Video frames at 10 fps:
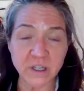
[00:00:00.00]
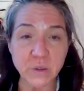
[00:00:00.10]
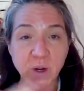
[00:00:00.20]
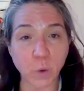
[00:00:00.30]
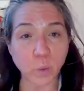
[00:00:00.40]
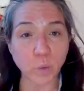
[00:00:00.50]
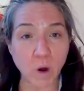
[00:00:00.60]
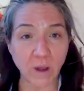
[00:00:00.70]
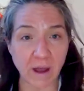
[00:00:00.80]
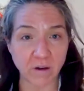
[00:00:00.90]
be doing a
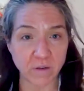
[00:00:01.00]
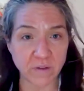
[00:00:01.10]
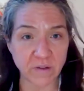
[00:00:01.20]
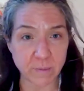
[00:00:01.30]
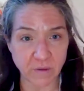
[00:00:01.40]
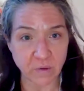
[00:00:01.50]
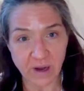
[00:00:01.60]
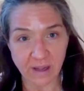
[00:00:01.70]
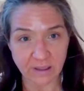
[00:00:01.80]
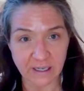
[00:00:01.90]
rollout of these sponsored
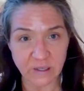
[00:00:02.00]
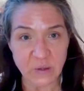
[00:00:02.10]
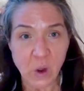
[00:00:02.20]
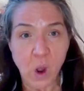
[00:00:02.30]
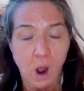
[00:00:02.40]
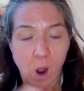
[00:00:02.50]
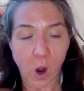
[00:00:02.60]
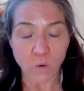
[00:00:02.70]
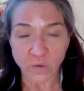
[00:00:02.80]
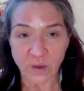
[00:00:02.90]
athletes
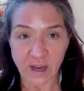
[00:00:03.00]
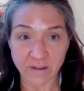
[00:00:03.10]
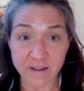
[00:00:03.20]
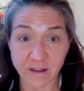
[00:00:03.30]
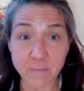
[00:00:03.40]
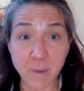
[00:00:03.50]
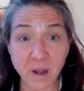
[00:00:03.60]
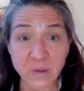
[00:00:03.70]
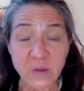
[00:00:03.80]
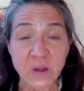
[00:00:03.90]
over the next 6
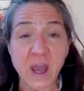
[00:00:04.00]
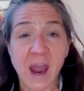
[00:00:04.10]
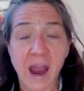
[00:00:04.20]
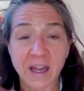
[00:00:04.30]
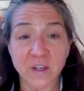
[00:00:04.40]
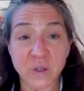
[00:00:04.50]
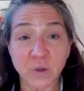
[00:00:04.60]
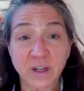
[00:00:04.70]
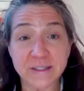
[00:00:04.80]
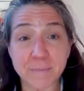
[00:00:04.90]
months, and
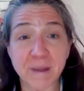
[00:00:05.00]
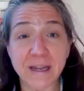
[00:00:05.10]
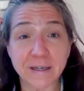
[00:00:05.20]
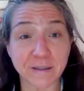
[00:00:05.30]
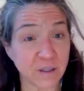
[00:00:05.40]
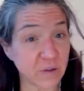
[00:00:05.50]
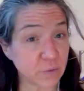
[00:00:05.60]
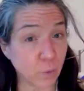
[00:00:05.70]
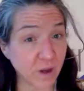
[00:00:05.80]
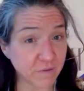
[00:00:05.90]
you'll get to meet at
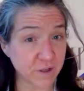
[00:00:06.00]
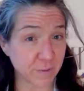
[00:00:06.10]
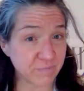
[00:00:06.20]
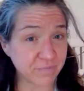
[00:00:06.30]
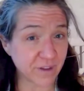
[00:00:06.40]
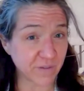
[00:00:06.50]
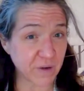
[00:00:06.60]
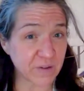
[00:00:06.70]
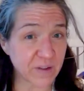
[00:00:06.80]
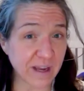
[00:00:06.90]
least one of them if
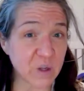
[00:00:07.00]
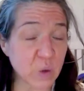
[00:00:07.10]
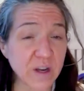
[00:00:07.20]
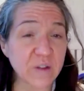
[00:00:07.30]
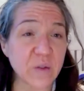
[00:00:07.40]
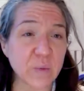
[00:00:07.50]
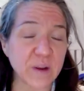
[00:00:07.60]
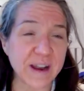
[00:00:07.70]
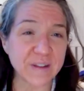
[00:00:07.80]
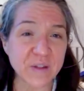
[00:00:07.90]
you decide to join us at
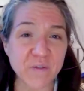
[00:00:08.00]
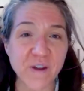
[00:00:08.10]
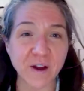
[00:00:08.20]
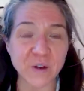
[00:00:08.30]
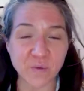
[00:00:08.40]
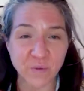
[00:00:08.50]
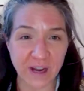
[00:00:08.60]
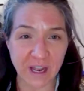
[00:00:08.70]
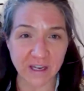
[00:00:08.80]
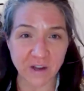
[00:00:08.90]
3 days at the fair. Don't
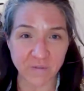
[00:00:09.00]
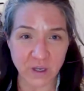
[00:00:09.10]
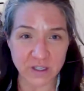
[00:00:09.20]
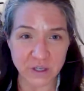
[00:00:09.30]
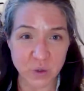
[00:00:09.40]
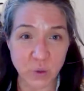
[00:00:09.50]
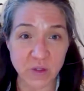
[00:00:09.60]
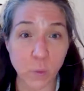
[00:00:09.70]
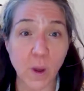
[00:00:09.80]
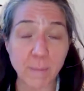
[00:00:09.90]
forget to
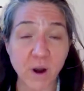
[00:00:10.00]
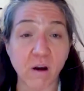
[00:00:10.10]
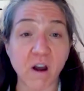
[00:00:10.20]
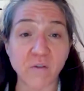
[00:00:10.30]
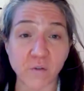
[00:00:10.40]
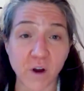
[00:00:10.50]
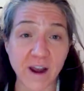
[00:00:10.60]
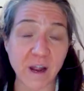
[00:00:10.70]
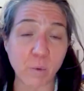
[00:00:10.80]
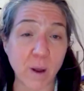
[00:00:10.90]
join the webinar on
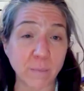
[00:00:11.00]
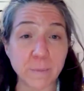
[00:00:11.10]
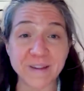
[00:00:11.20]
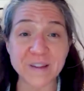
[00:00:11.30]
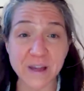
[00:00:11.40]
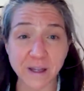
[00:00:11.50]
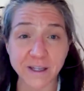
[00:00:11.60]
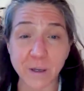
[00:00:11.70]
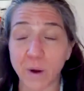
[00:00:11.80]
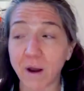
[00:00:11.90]
Friday, where I'm going to be
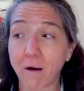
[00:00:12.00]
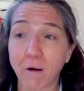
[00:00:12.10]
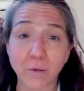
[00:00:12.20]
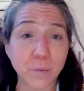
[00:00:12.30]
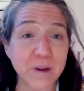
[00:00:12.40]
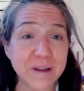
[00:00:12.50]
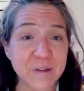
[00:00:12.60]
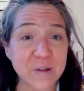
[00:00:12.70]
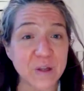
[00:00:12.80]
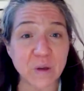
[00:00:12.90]
selling you on all the
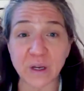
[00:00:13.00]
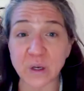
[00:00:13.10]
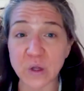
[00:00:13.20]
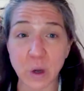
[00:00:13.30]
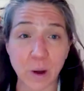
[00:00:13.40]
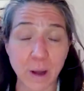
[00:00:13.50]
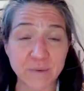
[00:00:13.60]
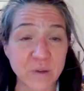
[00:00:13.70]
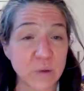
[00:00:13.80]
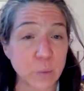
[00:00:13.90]
reasons that you need to show
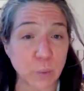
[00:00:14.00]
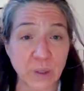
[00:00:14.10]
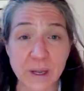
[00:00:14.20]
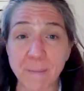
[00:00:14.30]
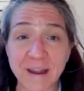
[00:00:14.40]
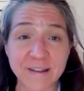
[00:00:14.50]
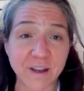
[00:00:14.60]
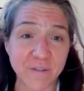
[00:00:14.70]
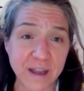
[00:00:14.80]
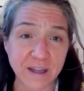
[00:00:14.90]
up to this really
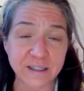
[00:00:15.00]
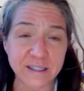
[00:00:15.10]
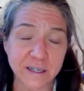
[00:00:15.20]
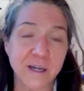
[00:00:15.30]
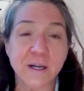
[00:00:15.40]
amazing event.